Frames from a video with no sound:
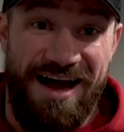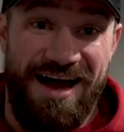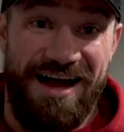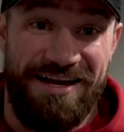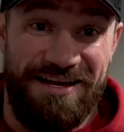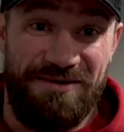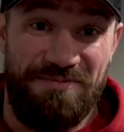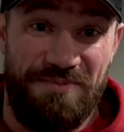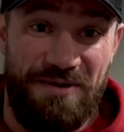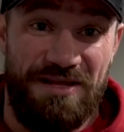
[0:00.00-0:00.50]
I
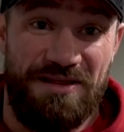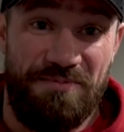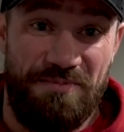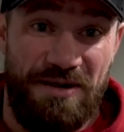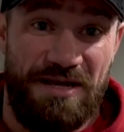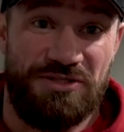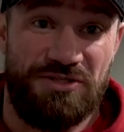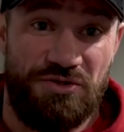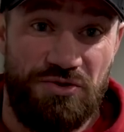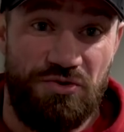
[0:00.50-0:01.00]
could be the
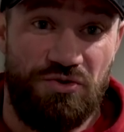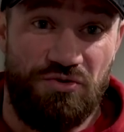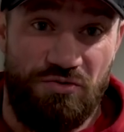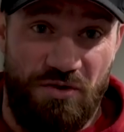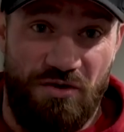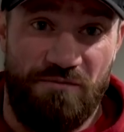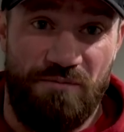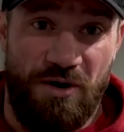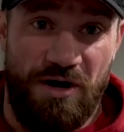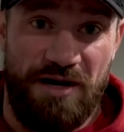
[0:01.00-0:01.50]
best
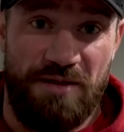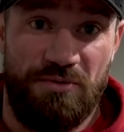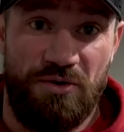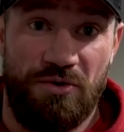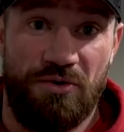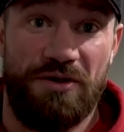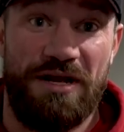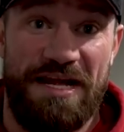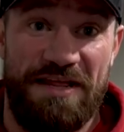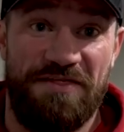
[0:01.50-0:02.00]
212
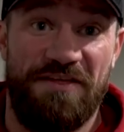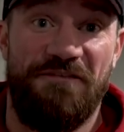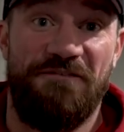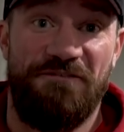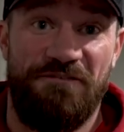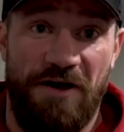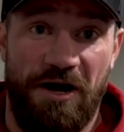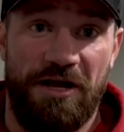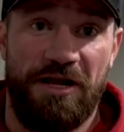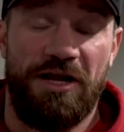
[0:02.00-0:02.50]
bodybuilder in the
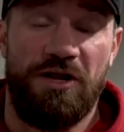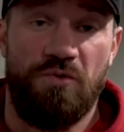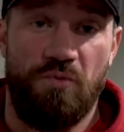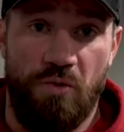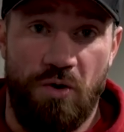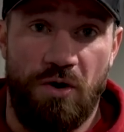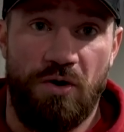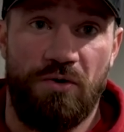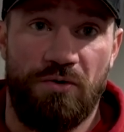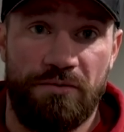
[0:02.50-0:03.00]
fucking
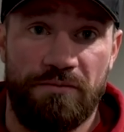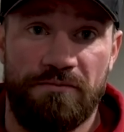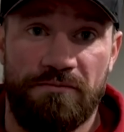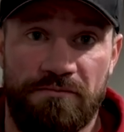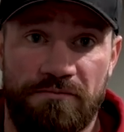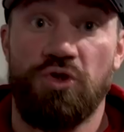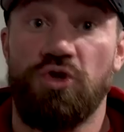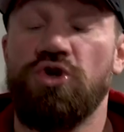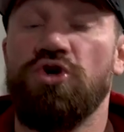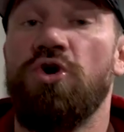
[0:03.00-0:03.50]
world.
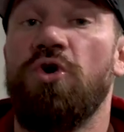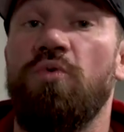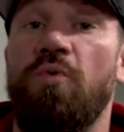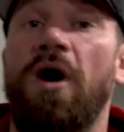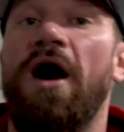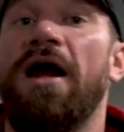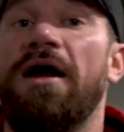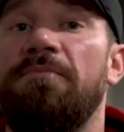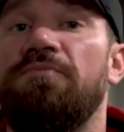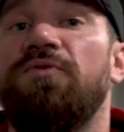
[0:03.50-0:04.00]
Do you know
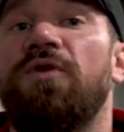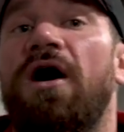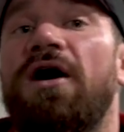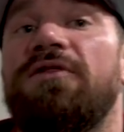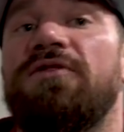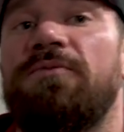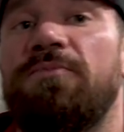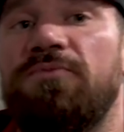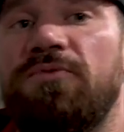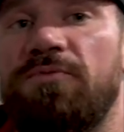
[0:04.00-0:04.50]
why I'm
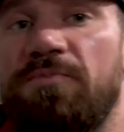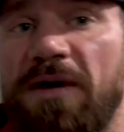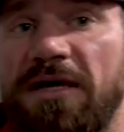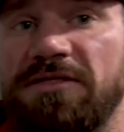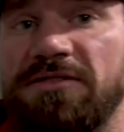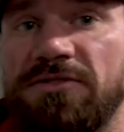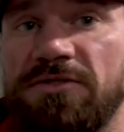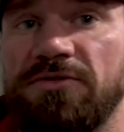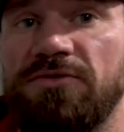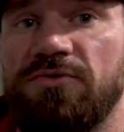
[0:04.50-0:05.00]
not
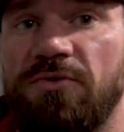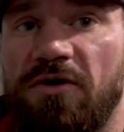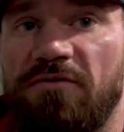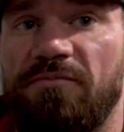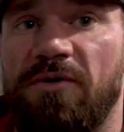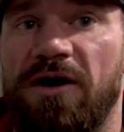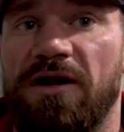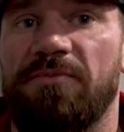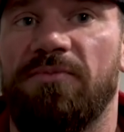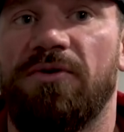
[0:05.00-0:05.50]
best 212
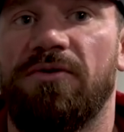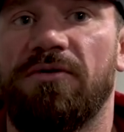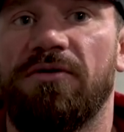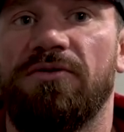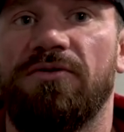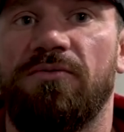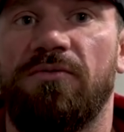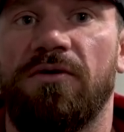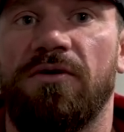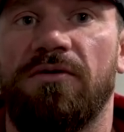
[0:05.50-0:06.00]
bodybuilder
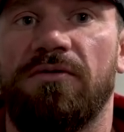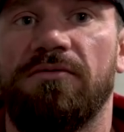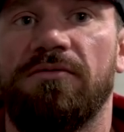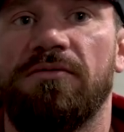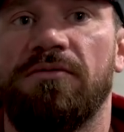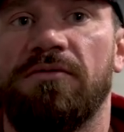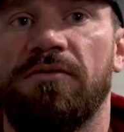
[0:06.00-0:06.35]
in the world?